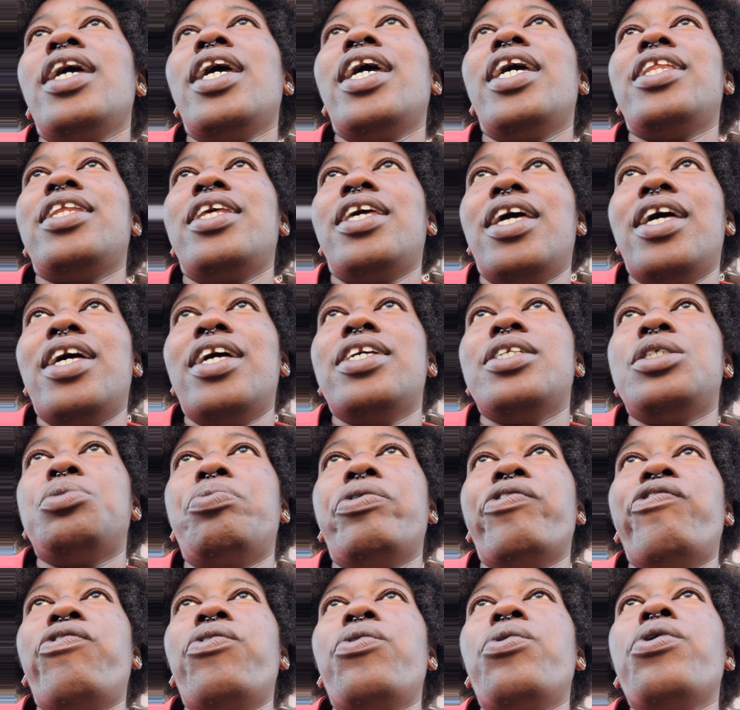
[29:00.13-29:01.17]
And yes,
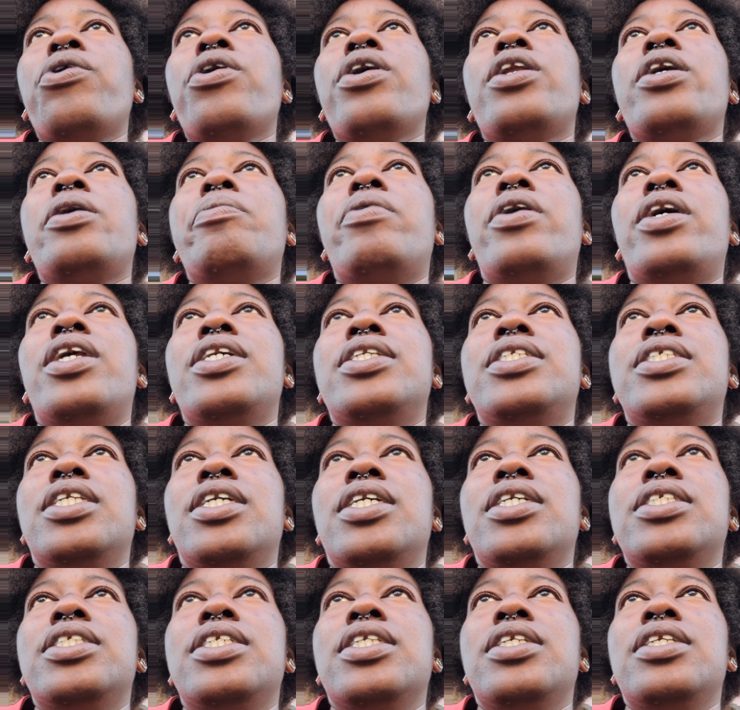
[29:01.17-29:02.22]
before anybody
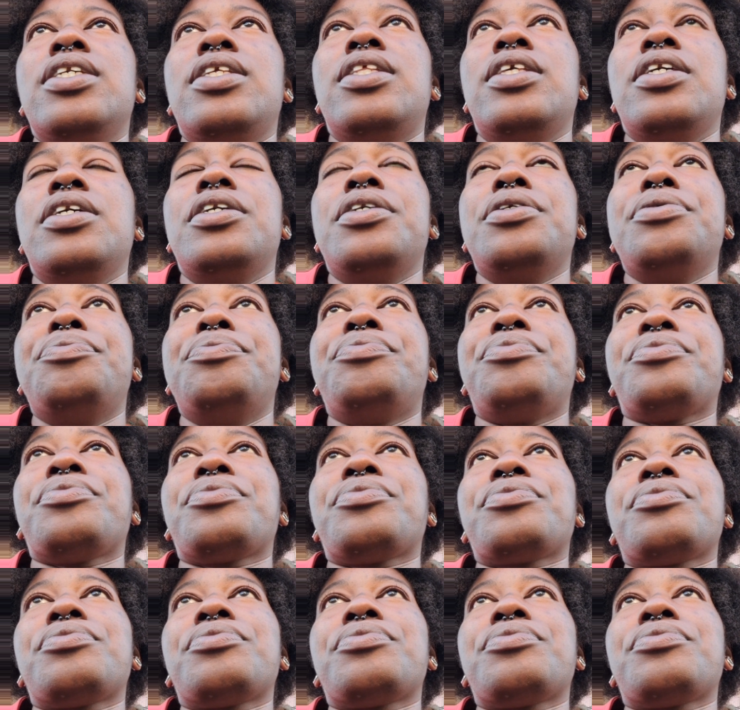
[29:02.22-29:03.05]
says anything,